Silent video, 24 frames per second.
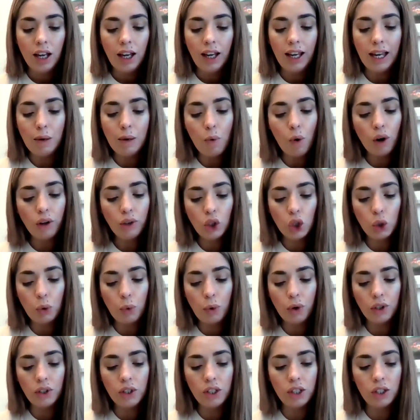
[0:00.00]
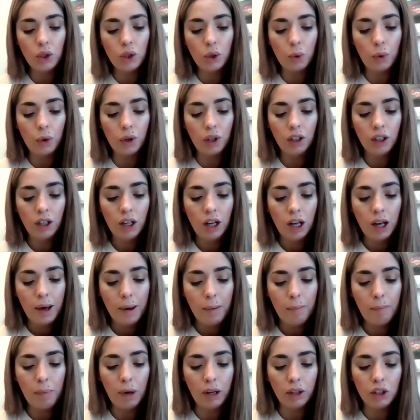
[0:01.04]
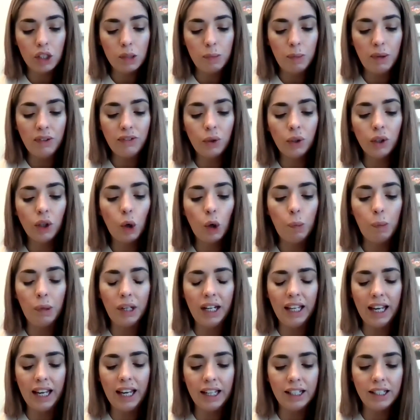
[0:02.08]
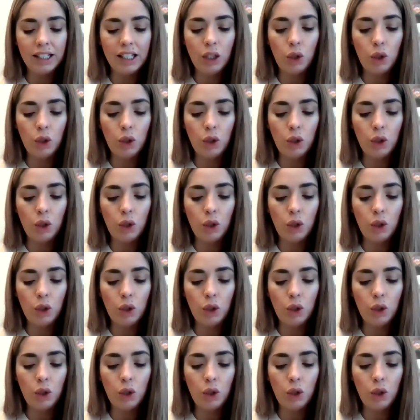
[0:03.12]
He walked towards the door, but before opening it,